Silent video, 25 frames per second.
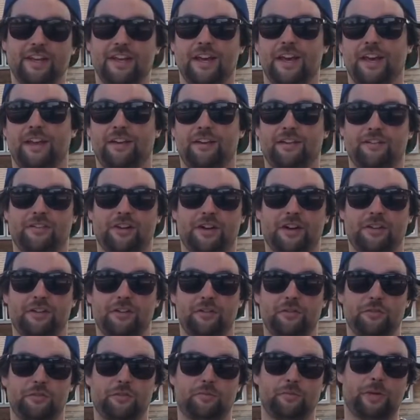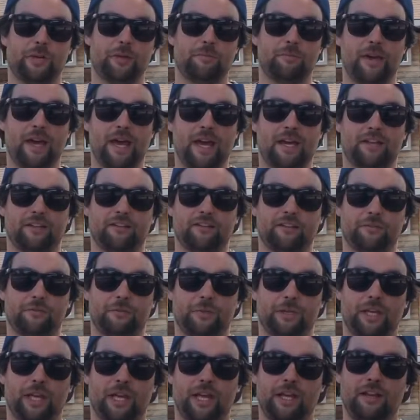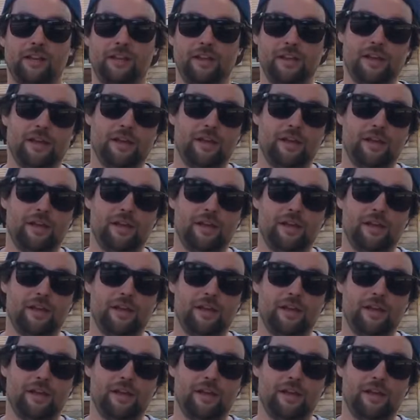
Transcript: and trying to do as many backies as we can.